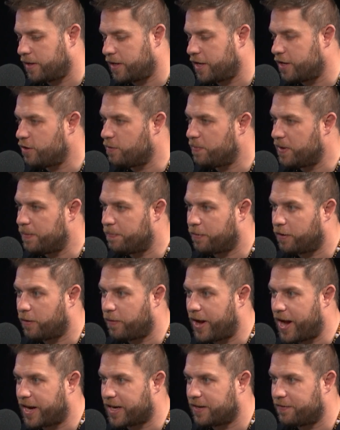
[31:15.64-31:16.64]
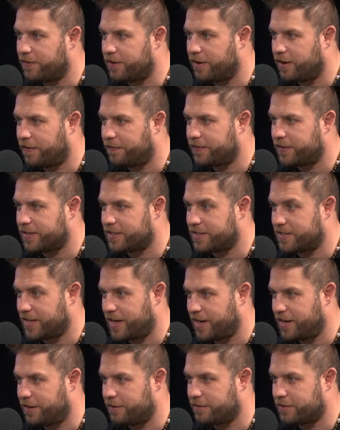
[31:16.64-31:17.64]
can you be proactive enough to
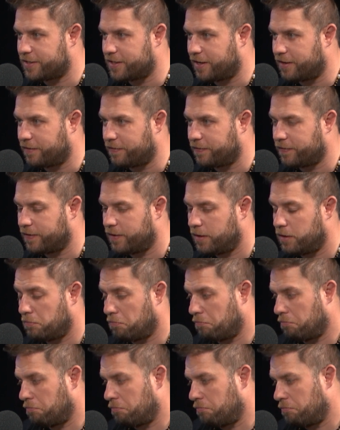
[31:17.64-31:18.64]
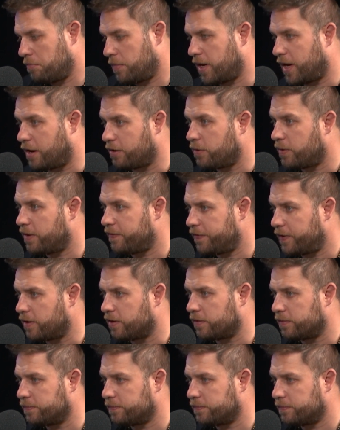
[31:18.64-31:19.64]
say to yourself, how do I feel?